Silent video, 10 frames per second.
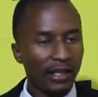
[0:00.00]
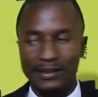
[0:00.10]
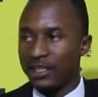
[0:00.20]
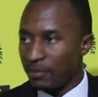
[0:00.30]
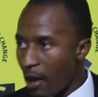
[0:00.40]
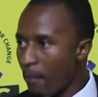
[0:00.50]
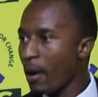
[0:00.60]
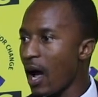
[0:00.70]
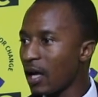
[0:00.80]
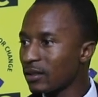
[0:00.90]
dismember
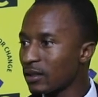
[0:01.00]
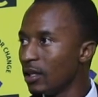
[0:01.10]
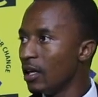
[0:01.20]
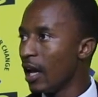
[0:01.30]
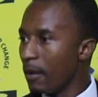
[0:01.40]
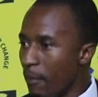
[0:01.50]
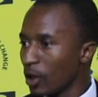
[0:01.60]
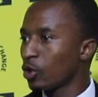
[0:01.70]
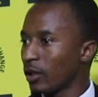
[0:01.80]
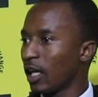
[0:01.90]
us, and make
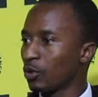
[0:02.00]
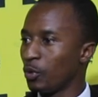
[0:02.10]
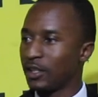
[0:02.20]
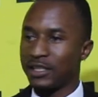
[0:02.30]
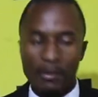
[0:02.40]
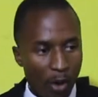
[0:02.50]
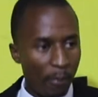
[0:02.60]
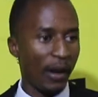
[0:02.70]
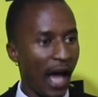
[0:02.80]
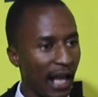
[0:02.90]
sure that we
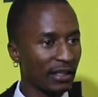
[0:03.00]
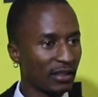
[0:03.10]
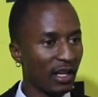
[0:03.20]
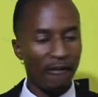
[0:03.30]
demobilize